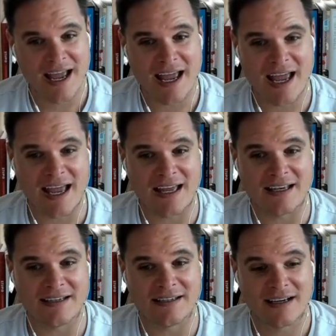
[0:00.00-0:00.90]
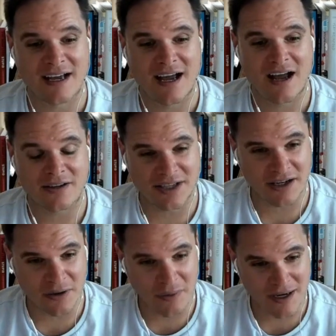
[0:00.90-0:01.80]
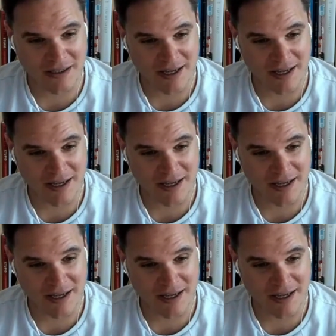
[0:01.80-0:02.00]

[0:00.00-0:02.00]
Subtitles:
And I'll tell you what,